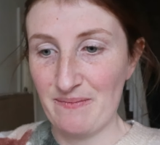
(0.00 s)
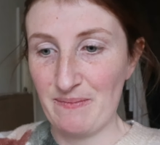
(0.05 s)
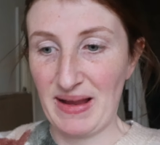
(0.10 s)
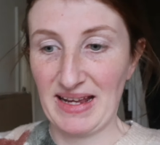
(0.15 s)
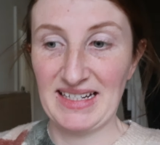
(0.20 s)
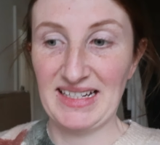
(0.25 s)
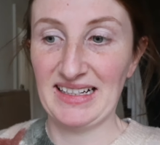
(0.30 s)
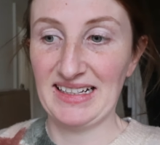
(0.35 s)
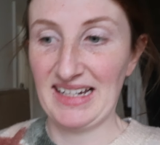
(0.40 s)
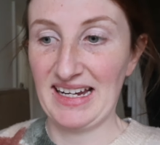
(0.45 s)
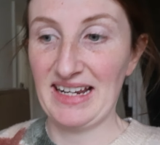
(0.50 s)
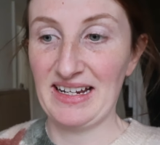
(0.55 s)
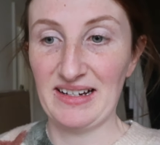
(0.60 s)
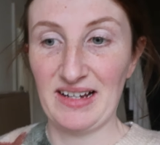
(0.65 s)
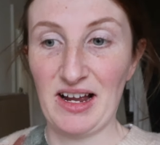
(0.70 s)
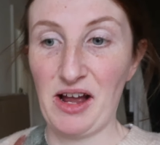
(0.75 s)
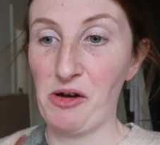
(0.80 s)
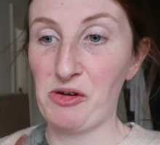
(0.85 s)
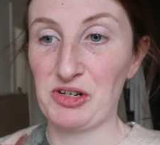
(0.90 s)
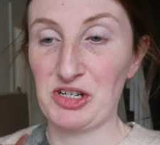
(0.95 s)
basically,
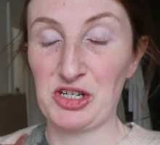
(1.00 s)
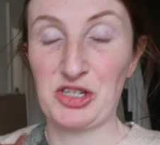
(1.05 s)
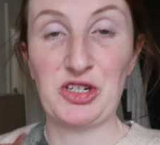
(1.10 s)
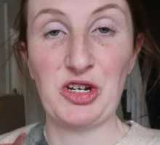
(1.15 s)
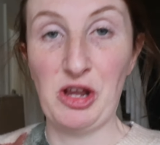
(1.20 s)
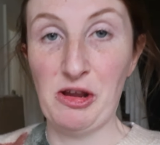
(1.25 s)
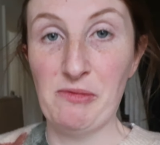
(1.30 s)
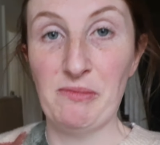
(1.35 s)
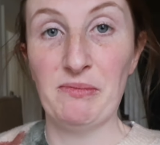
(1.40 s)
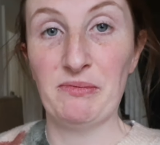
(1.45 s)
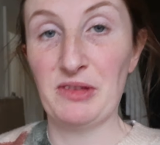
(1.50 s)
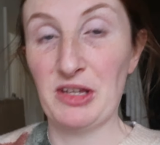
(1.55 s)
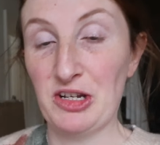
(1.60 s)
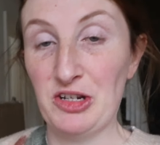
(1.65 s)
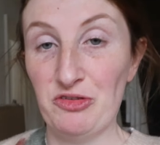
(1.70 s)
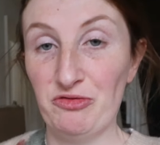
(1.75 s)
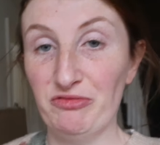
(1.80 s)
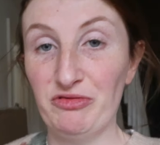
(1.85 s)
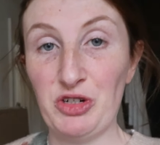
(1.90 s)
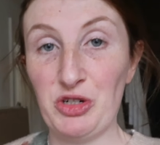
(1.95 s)
I was just doing
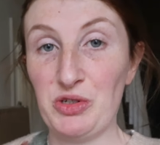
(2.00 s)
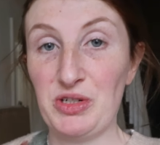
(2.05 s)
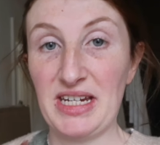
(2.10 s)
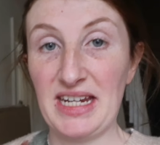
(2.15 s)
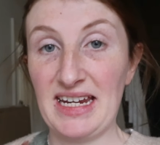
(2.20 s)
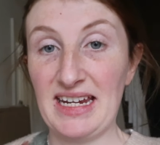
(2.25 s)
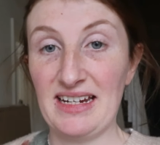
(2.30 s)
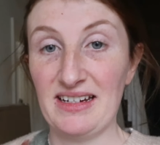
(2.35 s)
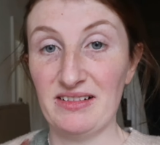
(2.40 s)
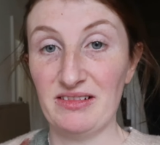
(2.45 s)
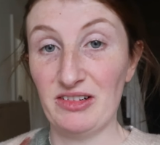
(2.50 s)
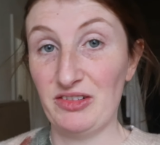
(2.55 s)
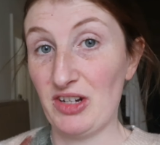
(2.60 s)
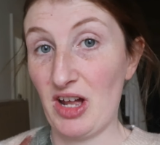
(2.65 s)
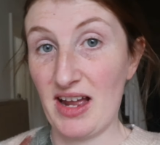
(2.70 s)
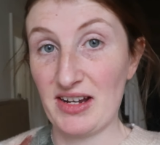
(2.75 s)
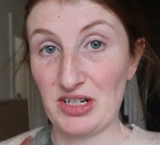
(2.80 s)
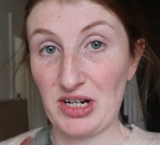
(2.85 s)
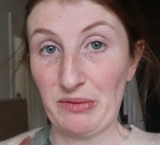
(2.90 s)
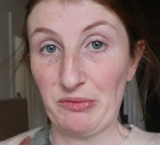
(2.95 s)
the routine,
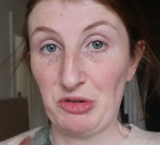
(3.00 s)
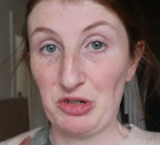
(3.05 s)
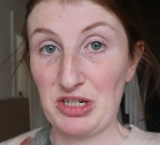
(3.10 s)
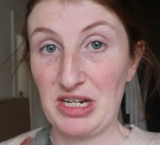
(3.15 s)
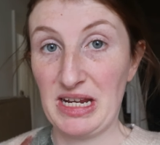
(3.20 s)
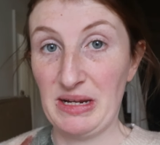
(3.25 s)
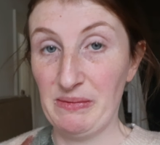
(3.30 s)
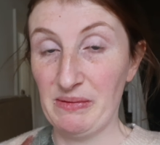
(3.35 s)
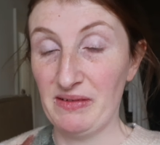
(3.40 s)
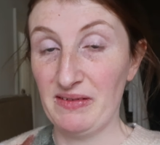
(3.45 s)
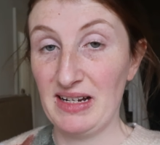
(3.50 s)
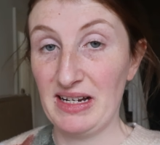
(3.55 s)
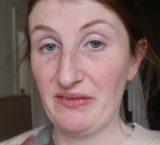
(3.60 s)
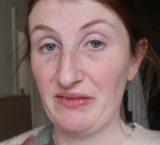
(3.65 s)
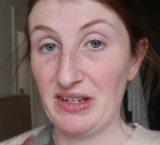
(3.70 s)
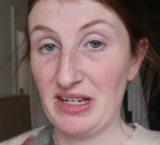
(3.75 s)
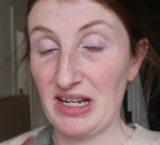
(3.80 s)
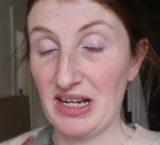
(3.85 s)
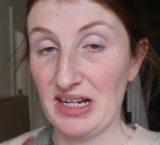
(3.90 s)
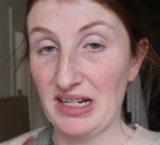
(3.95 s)
nighttime routine with
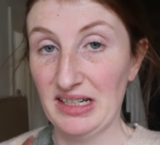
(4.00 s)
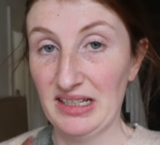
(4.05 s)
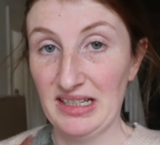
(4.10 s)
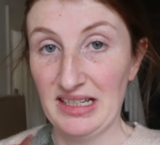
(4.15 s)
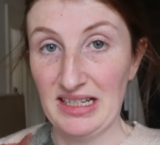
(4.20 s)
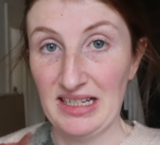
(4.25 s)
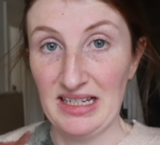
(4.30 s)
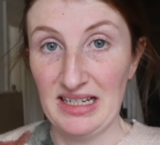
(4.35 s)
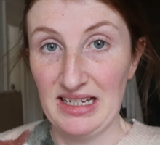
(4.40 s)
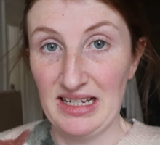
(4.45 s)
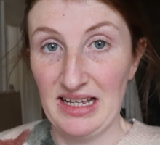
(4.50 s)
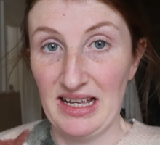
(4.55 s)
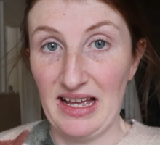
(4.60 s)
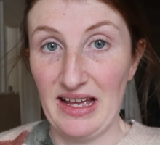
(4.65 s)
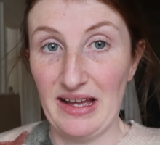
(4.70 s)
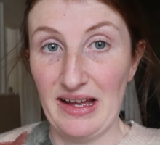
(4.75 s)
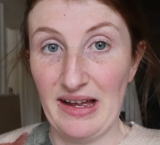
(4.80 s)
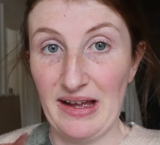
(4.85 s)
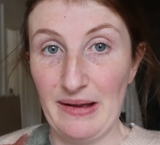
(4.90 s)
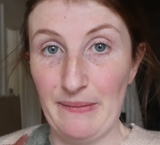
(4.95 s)
Olivia.
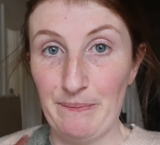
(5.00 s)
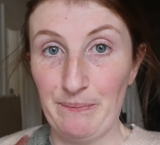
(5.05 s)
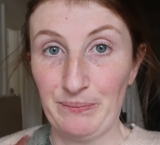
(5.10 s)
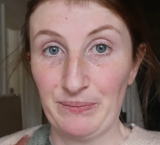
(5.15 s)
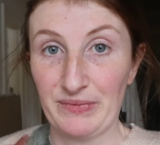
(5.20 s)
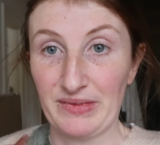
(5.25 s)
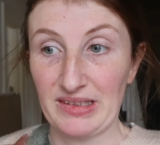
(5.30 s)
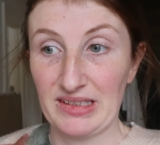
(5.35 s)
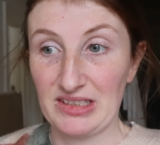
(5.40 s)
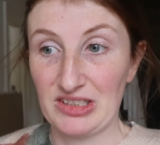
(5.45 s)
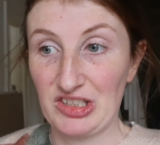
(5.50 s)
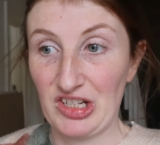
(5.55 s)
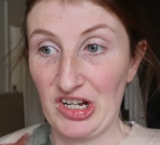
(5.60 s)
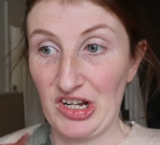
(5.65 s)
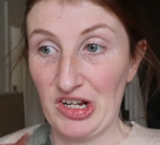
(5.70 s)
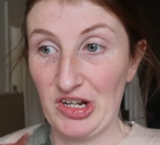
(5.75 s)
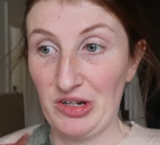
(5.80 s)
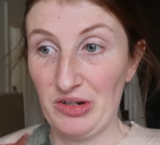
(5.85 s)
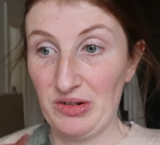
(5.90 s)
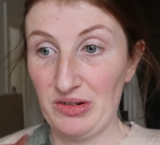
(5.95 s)
So
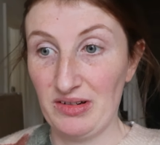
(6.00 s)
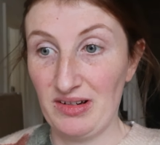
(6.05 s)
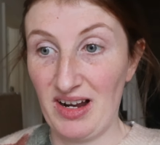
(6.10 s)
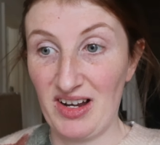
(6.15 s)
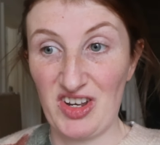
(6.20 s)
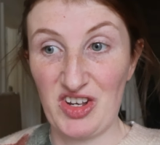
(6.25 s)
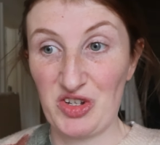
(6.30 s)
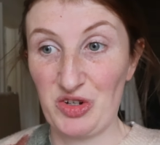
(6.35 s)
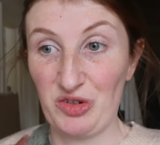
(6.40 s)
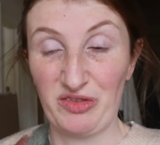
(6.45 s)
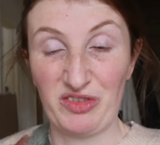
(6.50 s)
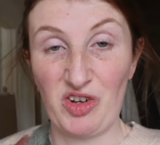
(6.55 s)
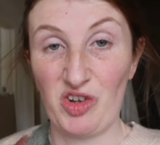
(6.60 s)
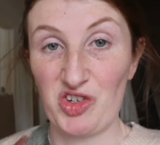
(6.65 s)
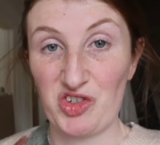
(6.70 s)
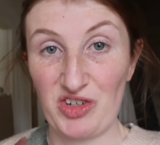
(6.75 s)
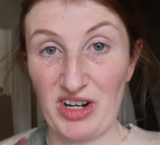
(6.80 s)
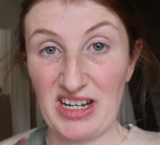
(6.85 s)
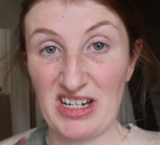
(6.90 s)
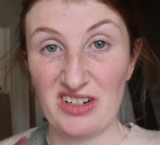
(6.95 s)
I just sort of
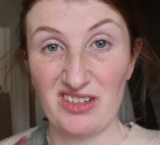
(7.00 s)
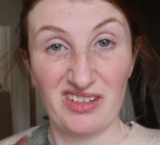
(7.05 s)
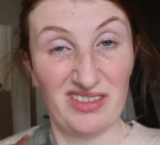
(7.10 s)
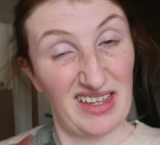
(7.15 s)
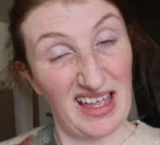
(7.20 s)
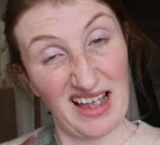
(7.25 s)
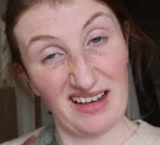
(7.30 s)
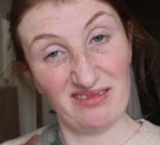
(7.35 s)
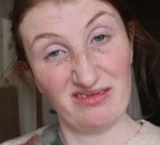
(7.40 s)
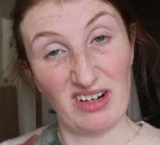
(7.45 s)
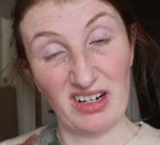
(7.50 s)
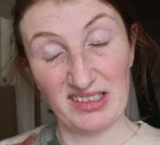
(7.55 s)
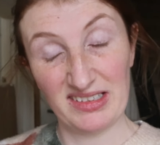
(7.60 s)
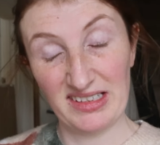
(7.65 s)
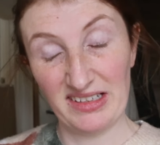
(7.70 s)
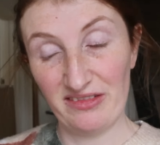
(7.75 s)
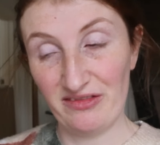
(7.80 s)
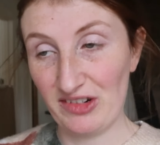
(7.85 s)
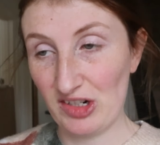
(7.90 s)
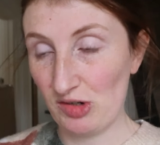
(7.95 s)
concentrated on that rather
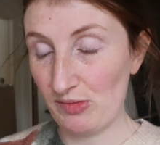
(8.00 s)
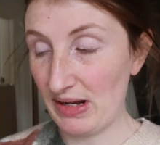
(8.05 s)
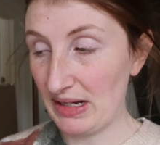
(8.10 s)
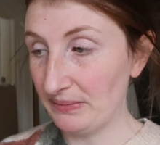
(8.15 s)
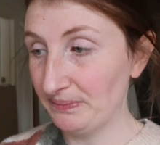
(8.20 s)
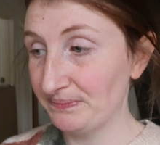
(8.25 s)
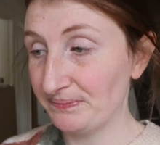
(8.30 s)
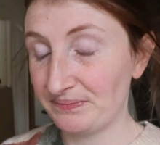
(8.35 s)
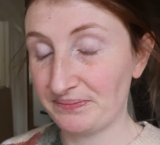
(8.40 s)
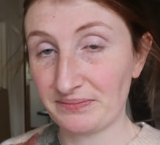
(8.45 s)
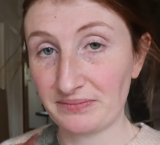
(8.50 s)
than filming.